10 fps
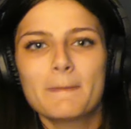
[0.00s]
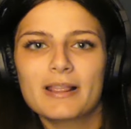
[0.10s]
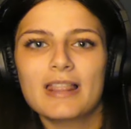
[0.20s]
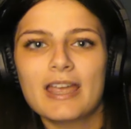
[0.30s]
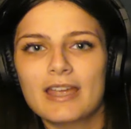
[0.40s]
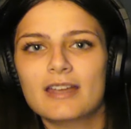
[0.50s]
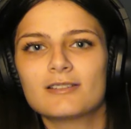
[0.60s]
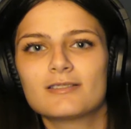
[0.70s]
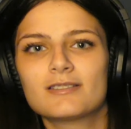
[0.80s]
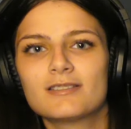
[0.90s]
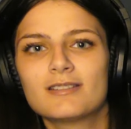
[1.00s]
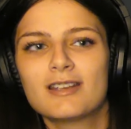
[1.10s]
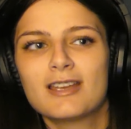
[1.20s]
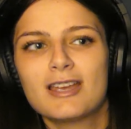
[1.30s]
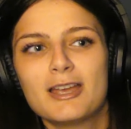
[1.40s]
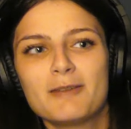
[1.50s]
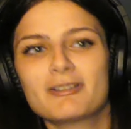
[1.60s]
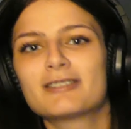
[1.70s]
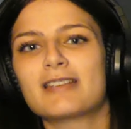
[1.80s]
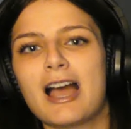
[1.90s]
plan
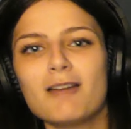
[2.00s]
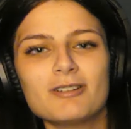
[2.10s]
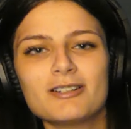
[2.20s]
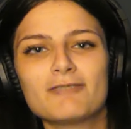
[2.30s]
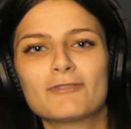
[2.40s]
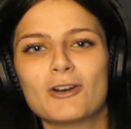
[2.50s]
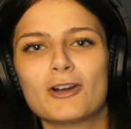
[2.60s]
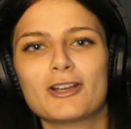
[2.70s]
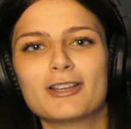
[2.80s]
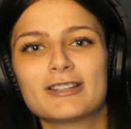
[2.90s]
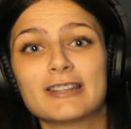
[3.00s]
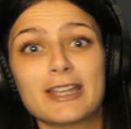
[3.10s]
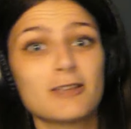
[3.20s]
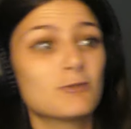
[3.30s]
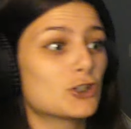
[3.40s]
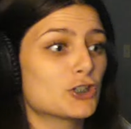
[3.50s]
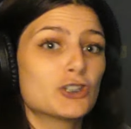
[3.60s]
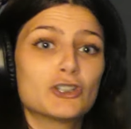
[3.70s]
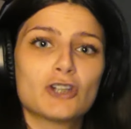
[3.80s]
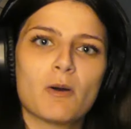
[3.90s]
because I wouldn't have thought that he would
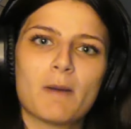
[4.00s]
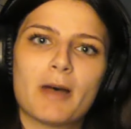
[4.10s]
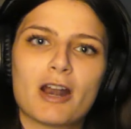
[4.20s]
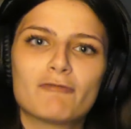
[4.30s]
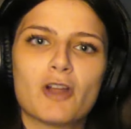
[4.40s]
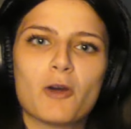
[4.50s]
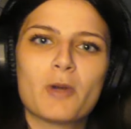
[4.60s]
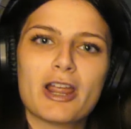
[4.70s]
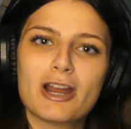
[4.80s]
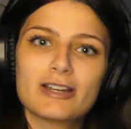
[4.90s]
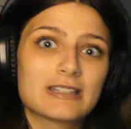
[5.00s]
just show up out of nowhere.